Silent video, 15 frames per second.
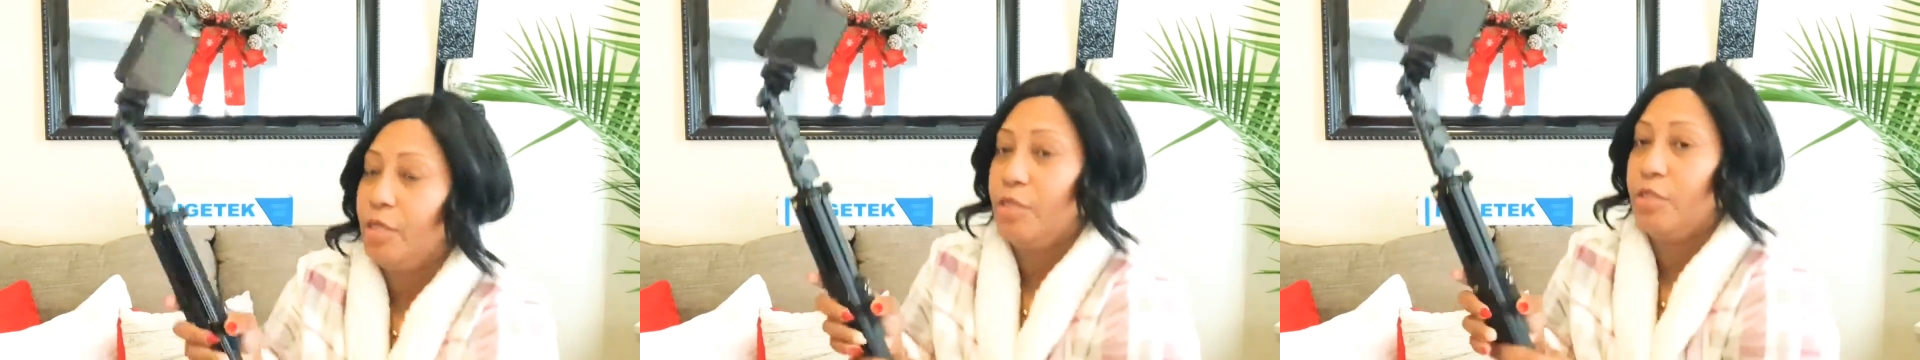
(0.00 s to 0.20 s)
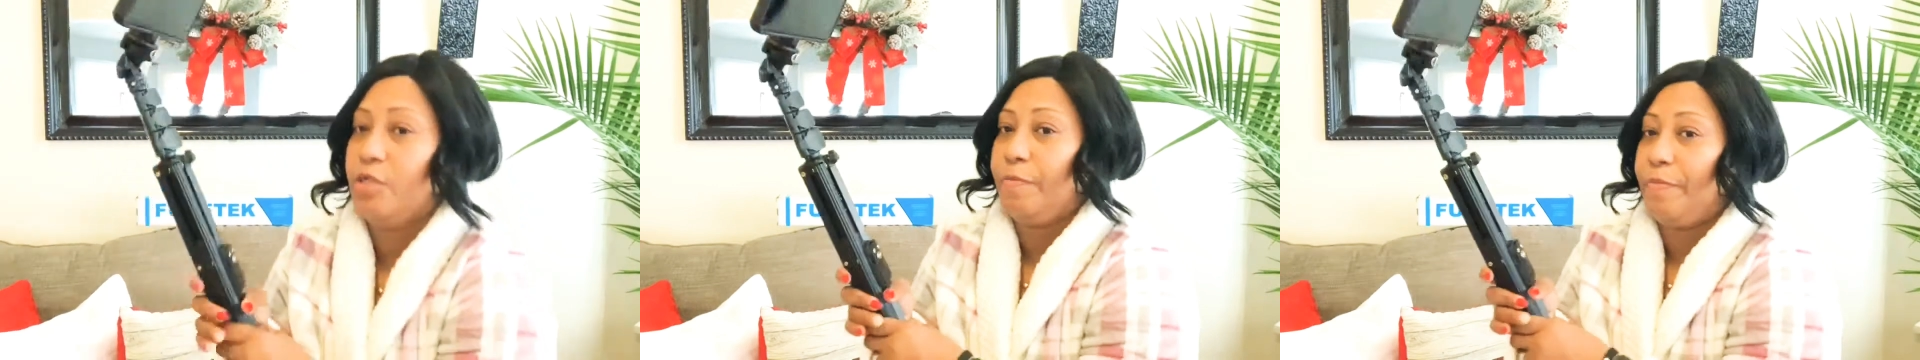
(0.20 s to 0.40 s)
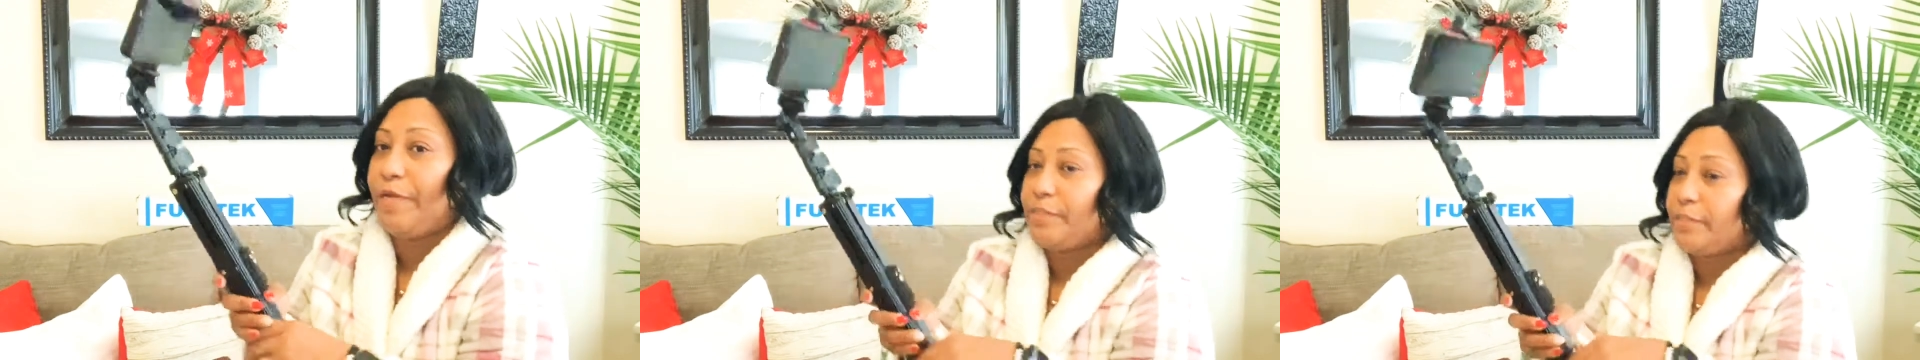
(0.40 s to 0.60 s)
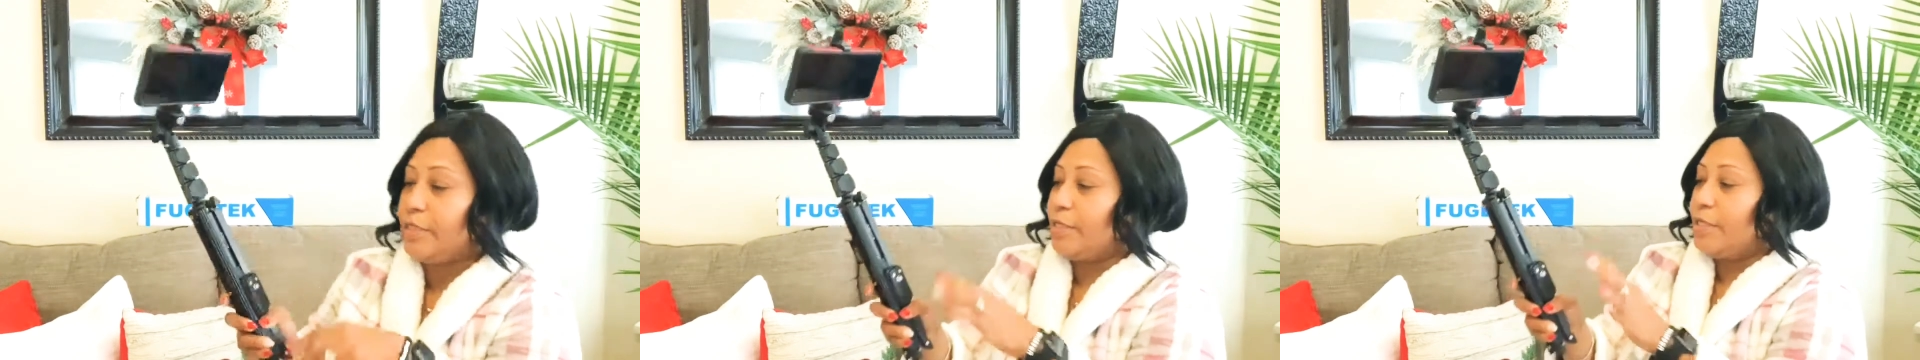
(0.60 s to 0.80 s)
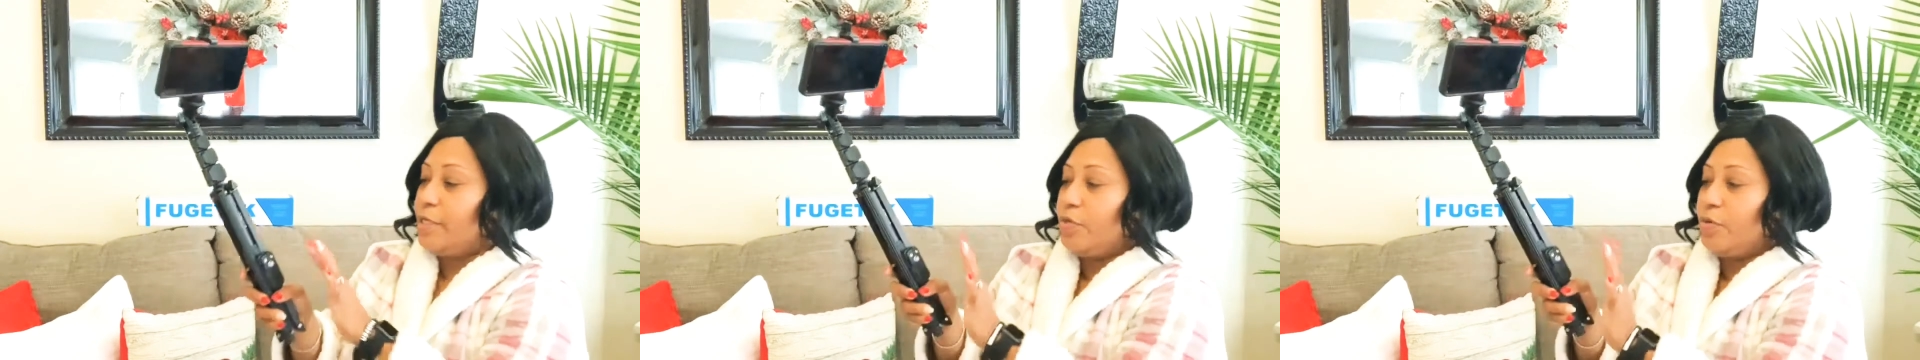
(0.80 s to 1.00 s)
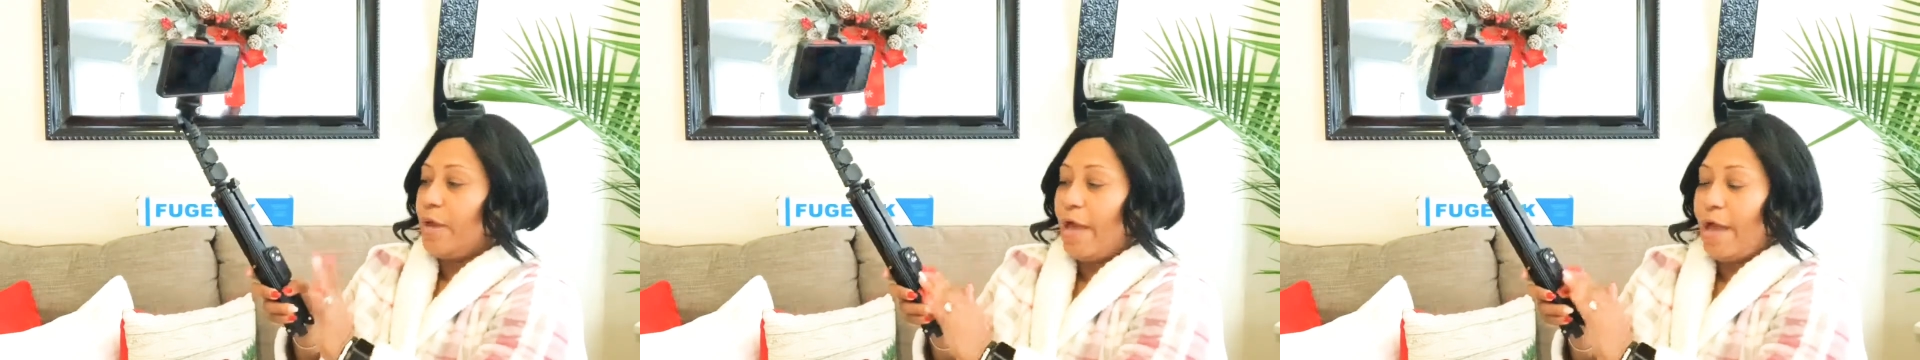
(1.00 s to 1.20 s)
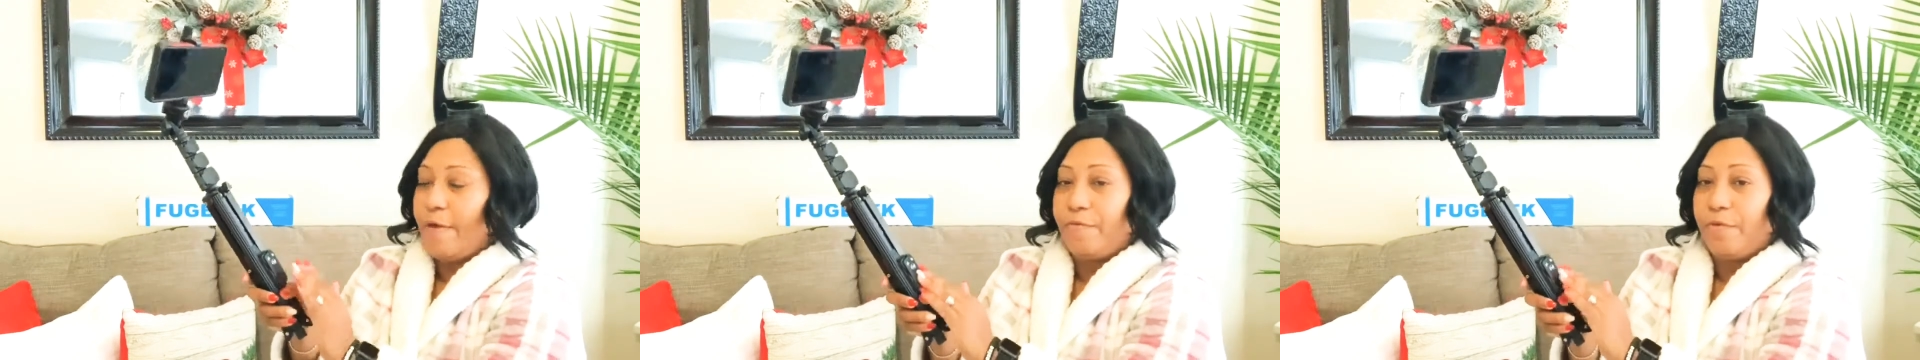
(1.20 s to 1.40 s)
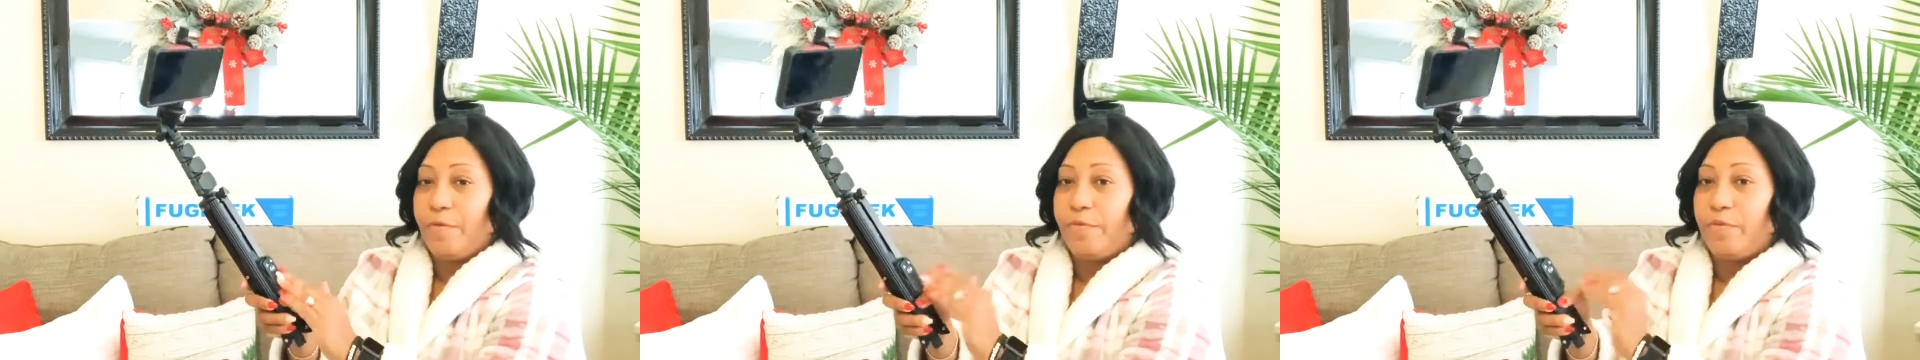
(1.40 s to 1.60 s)
So basically you
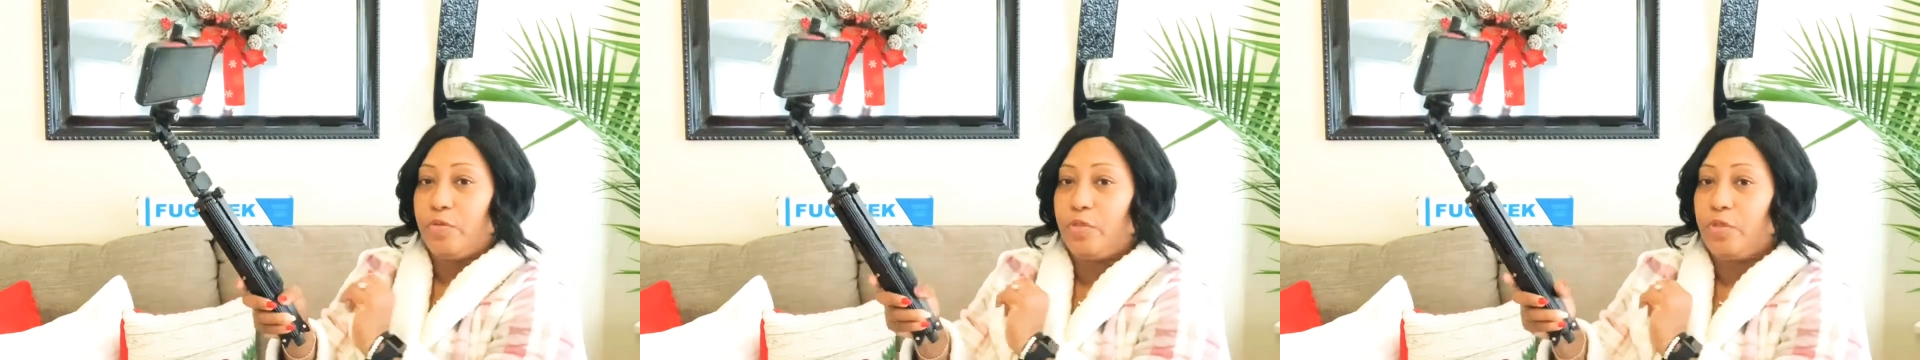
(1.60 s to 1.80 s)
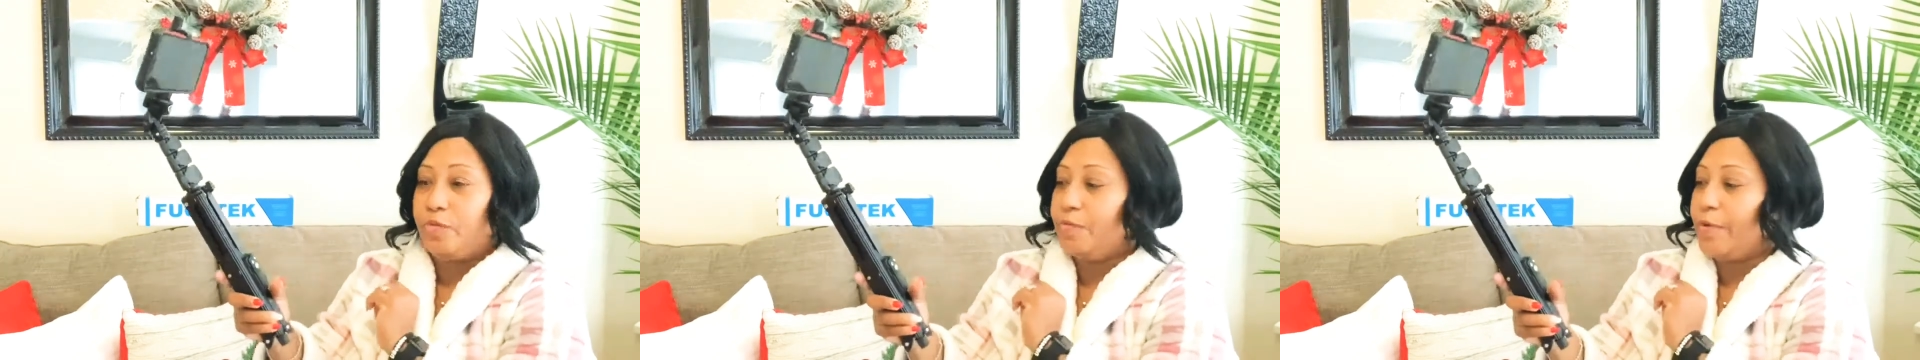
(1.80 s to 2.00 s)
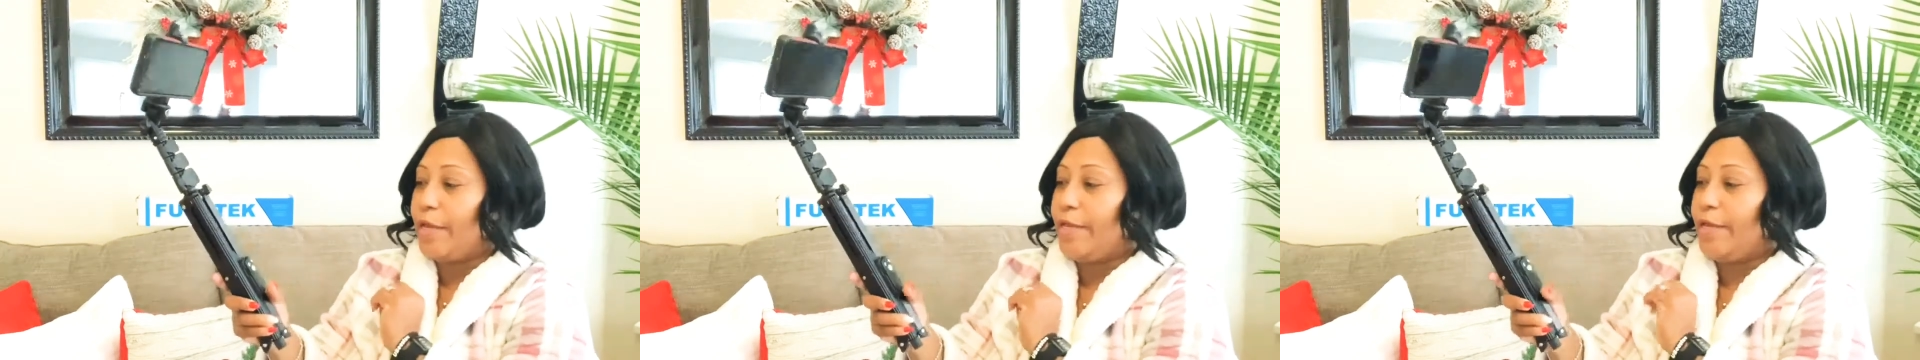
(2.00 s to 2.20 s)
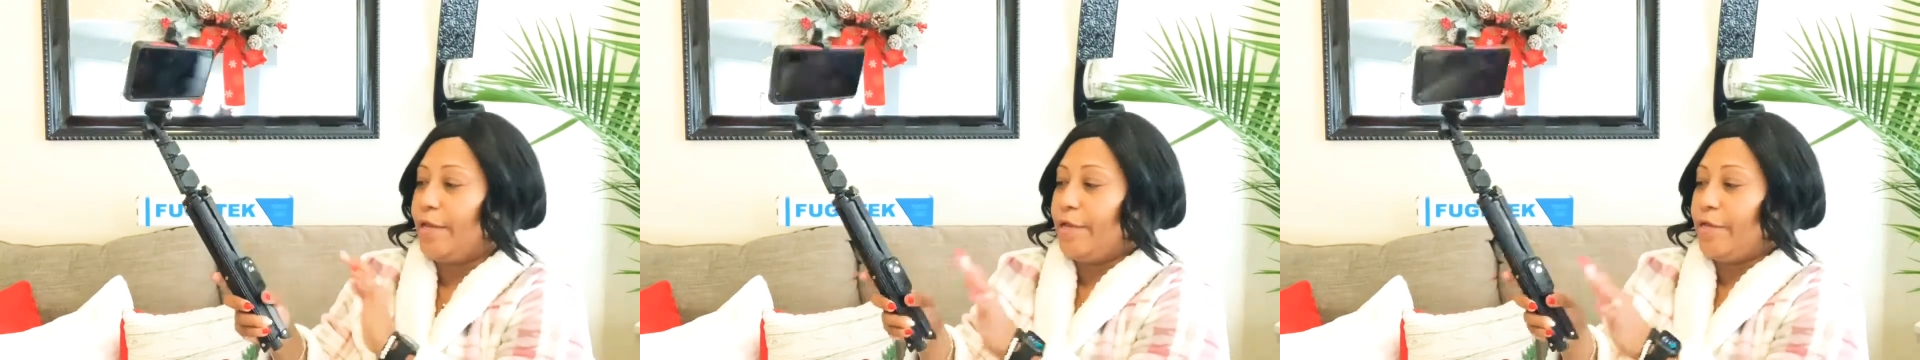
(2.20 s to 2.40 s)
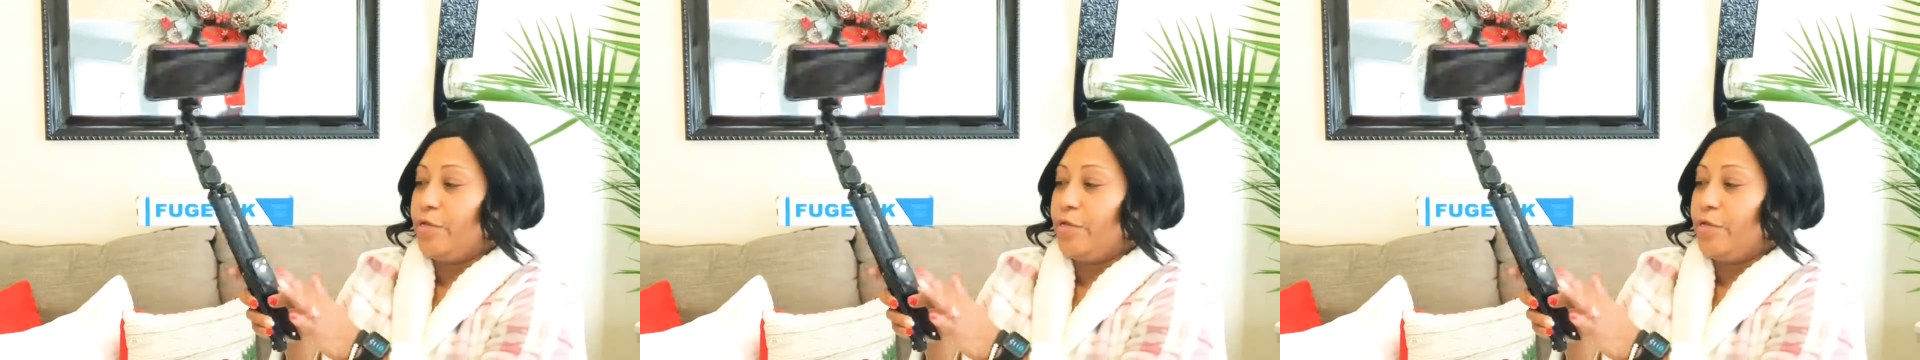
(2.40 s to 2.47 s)
have your Bluetooth right here.